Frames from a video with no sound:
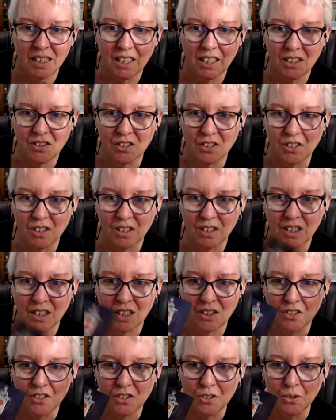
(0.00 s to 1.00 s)

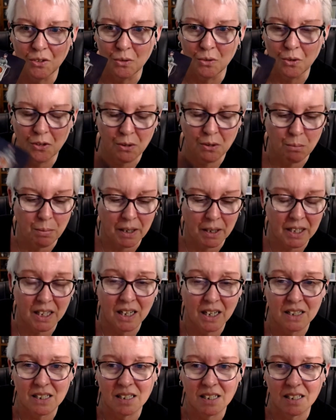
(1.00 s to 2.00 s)
his youth, but he
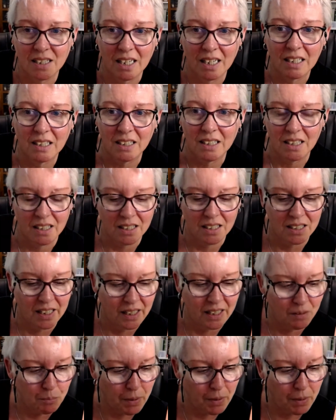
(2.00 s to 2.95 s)
hasn't done it yet.